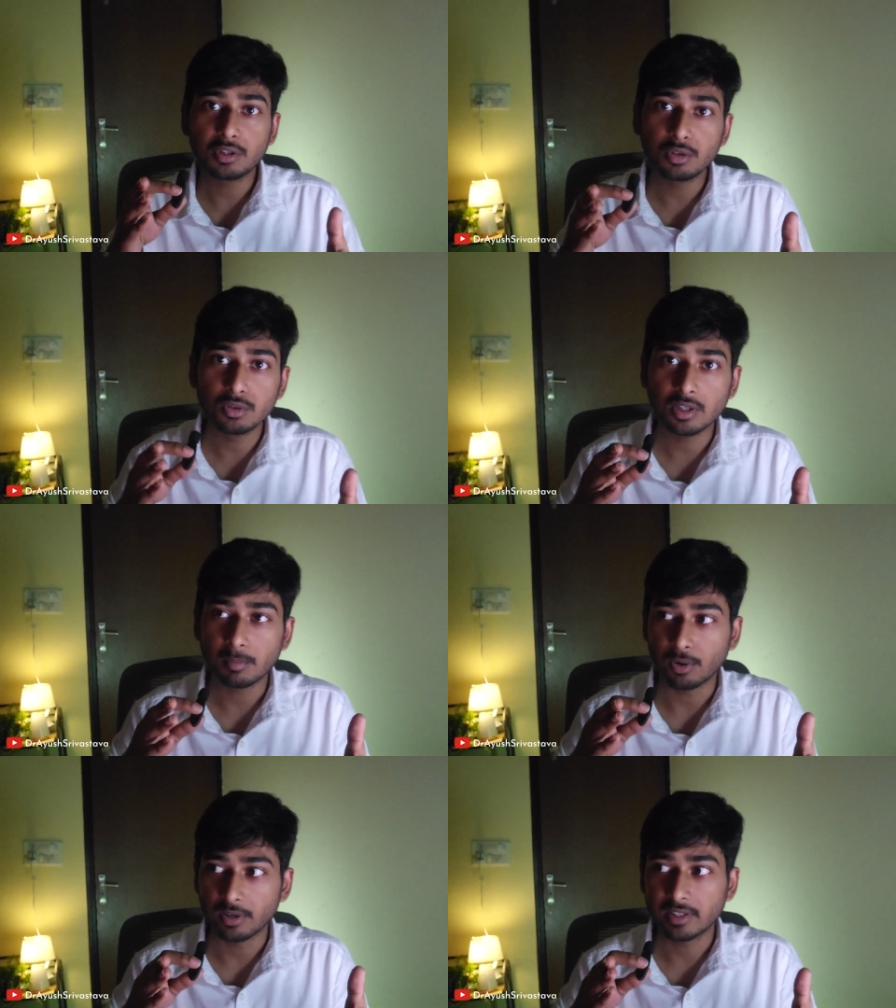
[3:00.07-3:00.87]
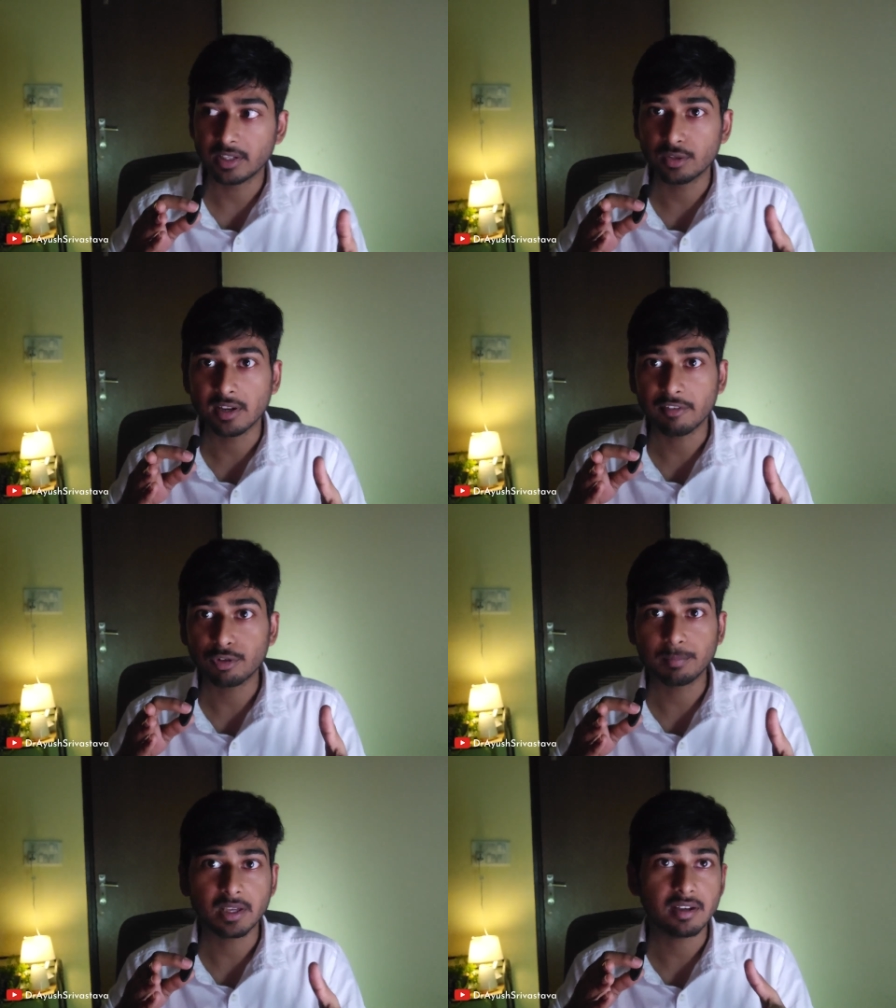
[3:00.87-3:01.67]
want to do the bond, then you'll have
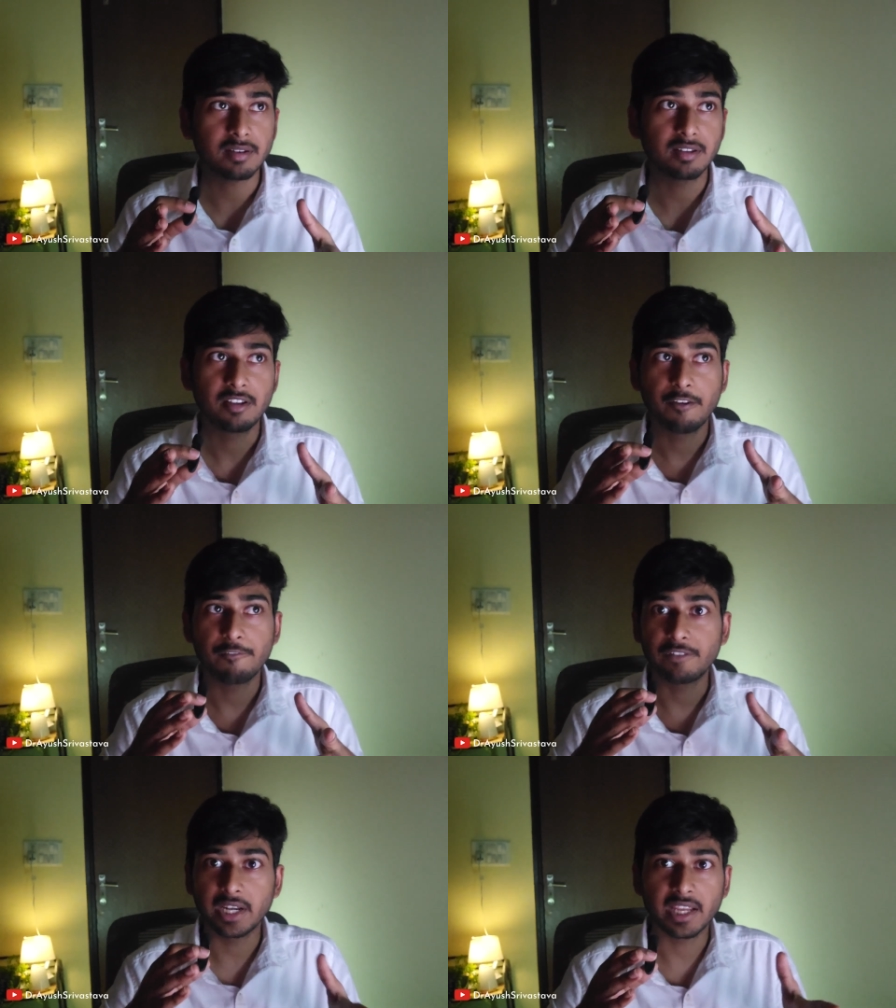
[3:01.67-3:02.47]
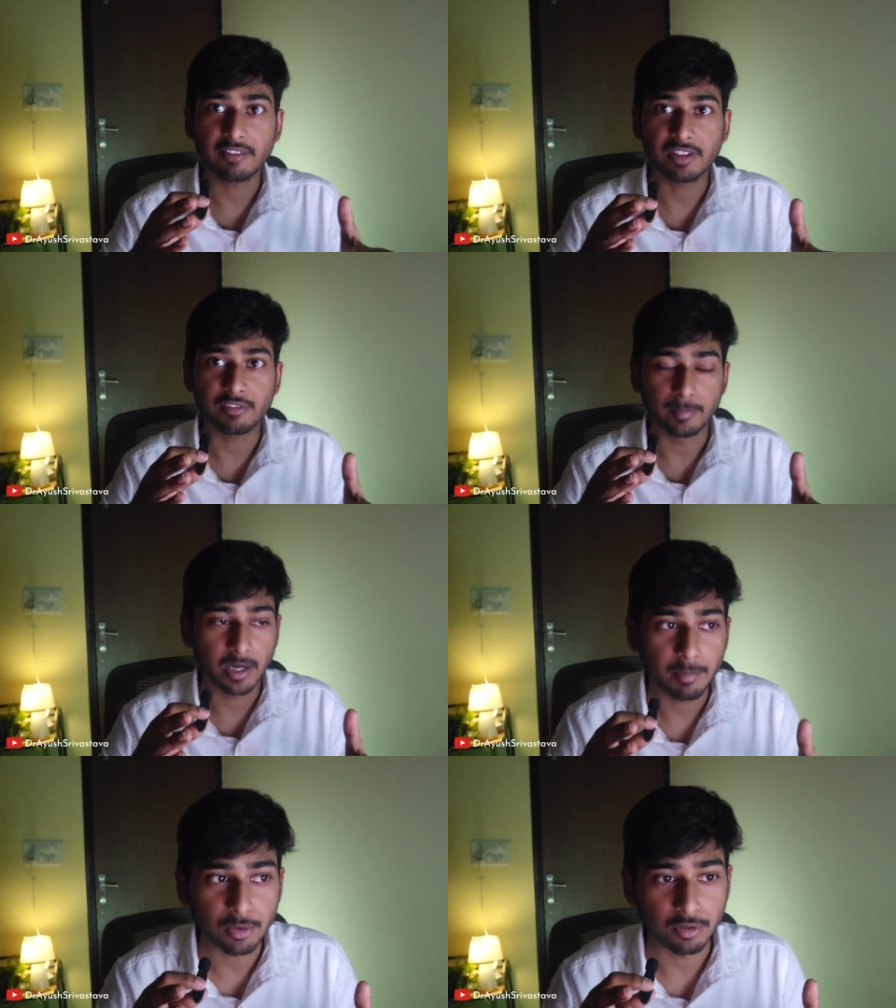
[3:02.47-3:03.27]
to pay a very heavy
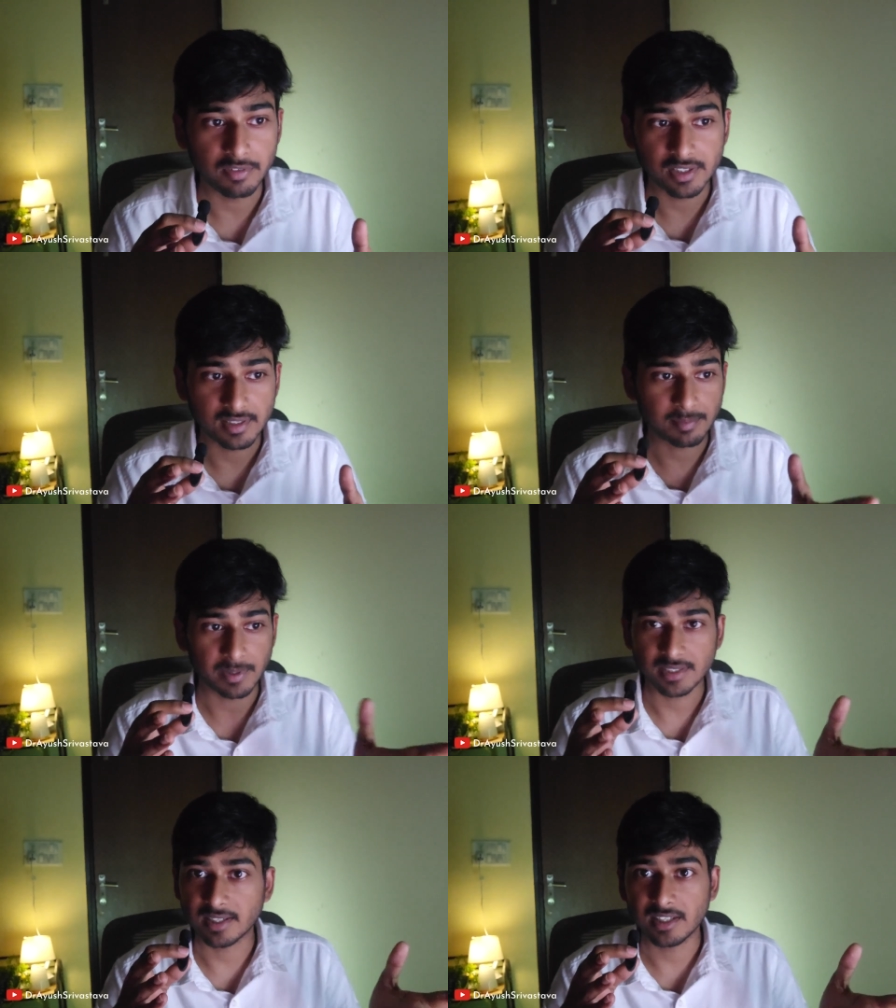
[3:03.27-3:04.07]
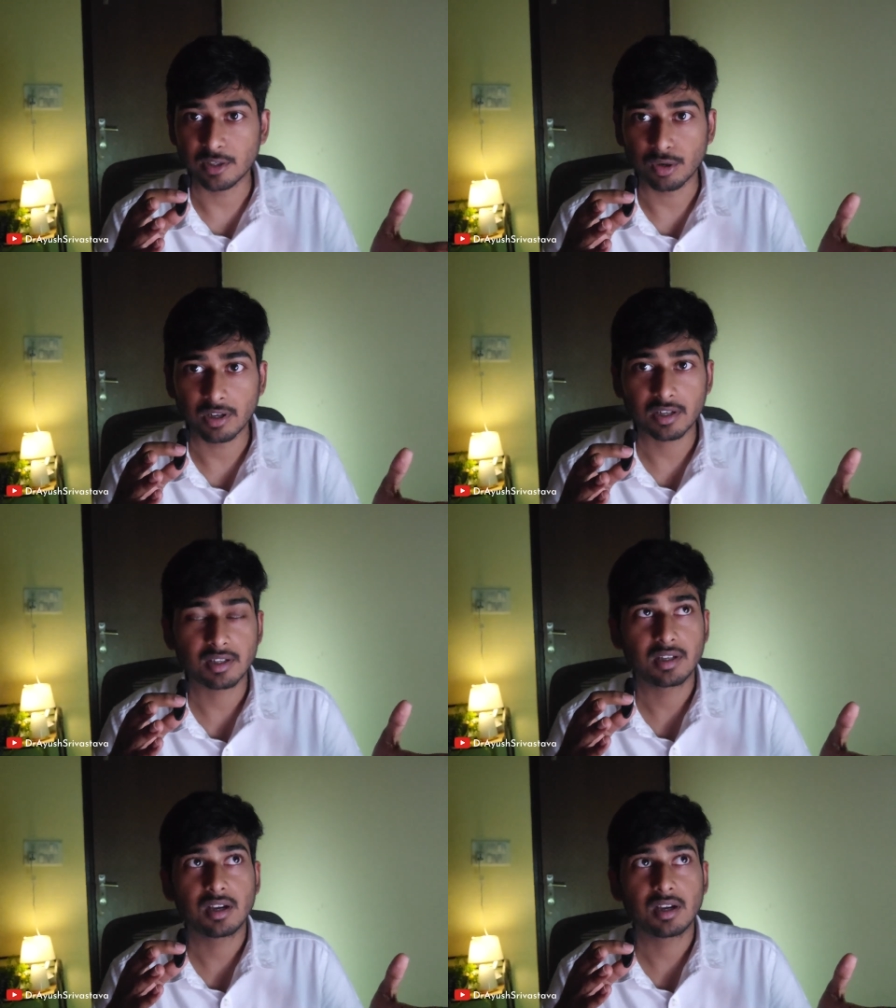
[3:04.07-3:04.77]
amount, which is basically not